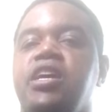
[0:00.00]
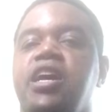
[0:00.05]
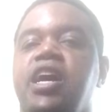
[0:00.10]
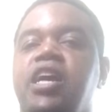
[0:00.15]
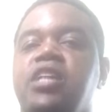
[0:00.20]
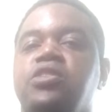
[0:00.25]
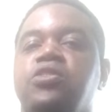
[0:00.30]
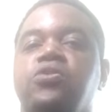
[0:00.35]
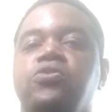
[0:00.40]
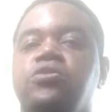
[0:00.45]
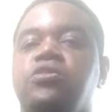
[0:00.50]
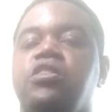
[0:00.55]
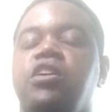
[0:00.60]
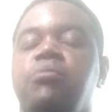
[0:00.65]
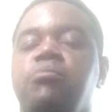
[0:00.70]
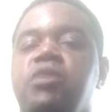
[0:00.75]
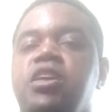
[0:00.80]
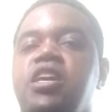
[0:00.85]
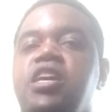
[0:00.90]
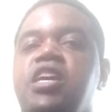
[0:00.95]
I know
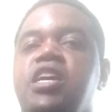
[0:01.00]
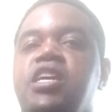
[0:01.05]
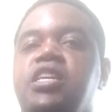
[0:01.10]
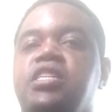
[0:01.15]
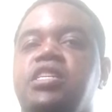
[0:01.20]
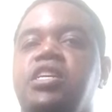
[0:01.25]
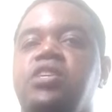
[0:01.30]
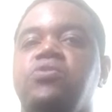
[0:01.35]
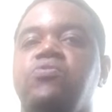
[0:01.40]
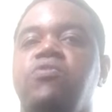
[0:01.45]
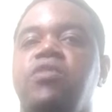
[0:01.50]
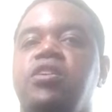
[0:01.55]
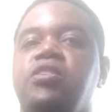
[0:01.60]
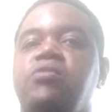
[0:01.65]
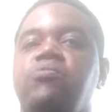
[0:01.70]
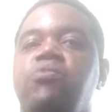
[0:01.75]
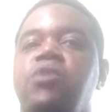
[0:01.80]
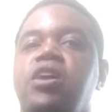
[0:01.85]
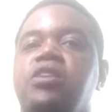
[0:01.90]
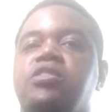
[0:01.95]
some is, and you have
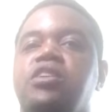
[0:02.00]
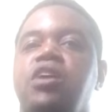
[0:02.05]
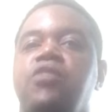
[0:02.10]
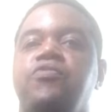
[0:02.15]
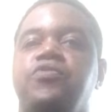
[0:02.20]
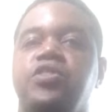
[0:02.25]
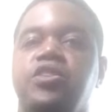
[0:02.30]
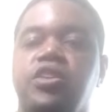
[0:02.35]
to watch out for